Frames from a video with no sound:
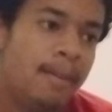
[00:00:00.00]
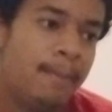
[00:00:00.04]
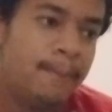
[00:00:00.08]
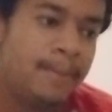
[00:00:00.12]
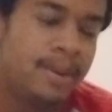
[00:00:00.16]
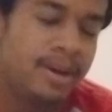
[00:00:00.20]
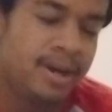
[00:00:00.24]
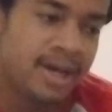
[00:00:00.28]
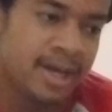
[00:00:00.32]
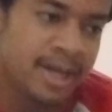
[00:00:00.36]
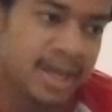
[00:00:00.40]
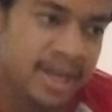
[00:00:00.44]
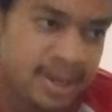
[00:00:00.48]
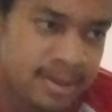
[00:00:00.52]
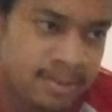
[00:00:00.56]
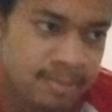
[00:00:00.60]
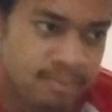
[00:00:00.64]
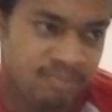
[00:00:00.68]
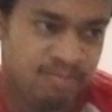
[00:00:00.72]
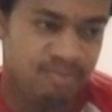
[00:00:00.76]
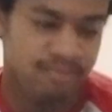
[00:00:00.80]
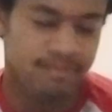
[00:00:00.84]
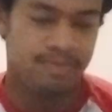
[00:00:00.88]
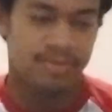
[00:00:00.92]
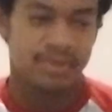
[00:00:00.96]
But
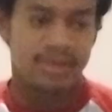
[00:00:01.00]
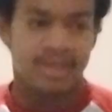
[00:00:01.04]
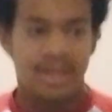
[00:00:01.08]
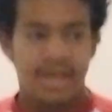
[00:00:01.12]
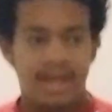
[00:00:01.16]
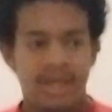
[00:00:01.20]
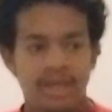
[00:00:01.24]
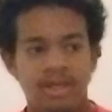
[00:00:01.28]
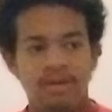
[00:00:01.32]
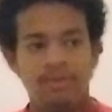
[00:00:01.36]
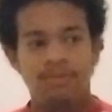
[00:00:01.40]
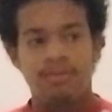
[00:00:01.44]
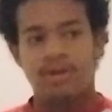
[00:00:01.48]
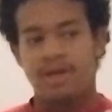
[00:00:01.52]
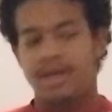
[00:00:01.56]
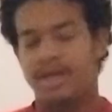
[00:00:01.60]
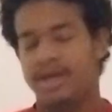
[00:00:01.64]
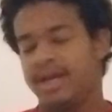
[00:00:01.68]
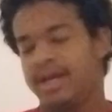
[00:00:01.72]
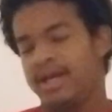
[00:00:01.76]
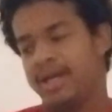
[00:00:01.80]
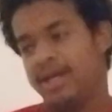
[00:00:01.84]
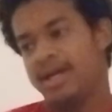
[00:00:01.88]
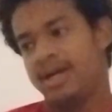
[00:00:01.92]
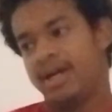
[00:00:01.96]

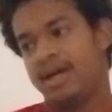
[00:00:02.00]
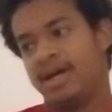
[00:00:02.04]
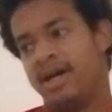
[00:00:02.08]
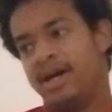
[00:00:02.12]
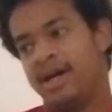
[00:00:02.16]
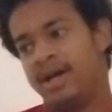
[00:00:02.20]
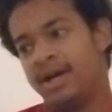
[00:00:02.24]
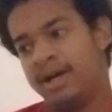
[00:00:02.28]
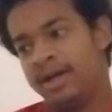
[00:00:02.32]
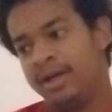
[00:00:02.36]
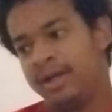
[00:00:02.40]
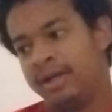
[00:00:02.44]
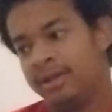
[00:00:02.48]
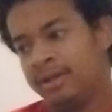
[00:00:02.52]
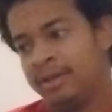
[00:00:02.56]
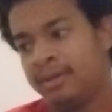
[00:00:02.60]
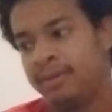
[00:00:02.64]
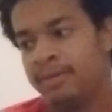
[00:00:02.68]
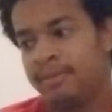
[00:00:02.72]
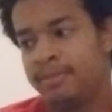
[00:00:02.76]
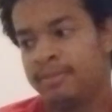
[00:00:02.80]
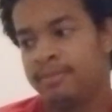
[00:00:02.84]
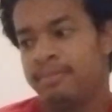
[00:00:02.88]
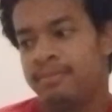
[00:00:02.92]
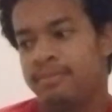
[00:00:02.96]
anyway,
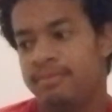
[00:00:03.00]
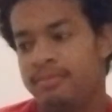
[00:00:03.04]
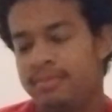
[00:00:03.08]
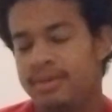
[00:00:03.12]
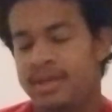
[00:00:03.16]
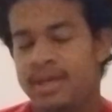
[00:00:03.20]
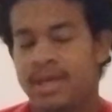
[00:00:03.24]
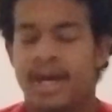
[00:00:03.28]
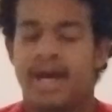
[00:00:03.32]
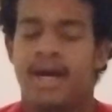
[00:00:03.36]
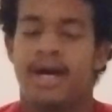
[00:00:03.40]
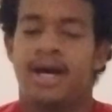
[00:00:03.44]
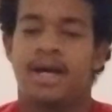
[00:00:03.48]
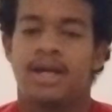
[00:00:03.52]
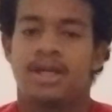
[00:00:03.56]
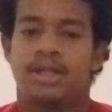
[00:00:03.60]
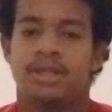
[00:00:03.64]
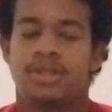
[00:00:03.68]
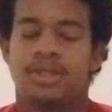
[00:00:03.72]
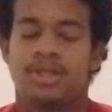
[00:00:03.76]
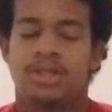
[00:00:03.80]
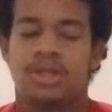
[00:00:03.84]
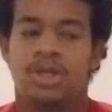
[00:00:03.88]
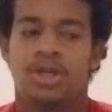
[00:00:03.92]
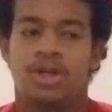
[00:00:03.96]
yeah,
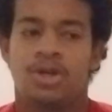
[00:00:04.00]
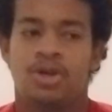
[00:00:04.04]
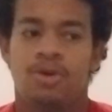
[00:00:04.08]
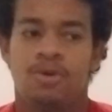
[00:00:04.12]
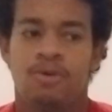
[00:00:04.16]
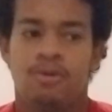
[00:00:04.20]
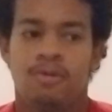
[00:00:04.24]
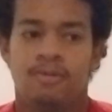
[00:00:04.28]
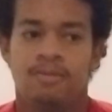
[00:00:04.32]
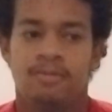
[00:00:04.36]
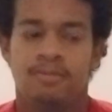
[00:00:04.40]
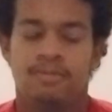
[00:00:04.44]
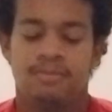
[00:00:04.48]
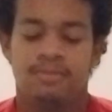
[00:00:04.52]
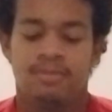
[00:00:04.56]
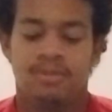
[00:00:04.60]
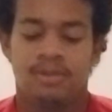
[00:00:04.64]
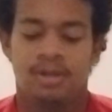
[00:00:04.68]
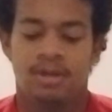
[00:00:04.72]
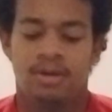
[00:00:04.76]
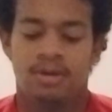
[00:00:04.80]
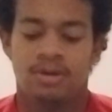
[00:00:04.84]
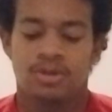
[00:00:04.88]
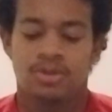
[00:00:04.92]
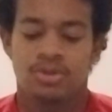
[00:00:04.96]
so
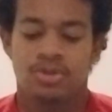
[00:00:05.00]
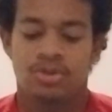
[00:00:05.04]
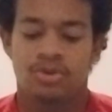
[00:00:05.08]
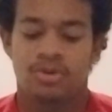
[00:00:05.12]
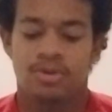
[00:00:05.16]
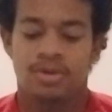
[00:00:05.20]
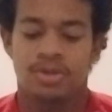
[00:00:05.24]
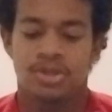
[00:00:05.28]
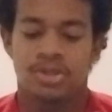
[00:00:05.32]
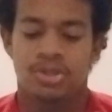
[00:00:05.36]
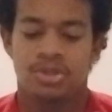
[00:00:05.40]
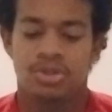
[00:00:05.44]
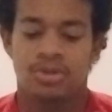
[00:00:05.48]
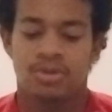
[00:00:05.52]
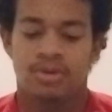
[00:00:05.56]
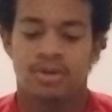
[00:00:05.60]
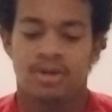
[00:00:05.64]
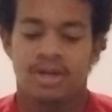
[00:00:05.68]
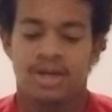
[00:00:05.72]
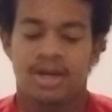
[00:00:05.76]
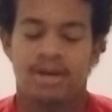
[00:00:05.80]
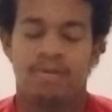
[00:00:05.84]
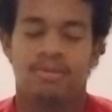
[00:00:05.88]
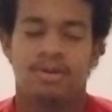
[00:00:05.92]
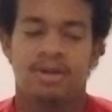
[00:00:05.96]
long story
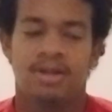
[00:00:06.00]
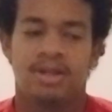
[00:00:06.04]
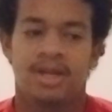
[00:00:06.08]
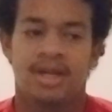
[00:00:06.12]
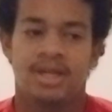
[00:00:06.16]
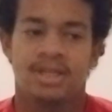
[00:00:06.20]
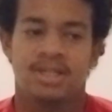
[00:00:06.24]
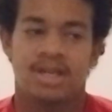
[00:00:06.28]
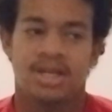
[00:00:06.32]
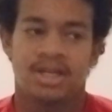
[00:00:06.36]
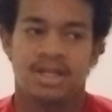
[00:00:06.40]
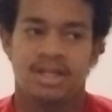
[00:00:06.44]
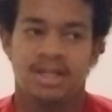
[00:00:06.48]
short, I realized I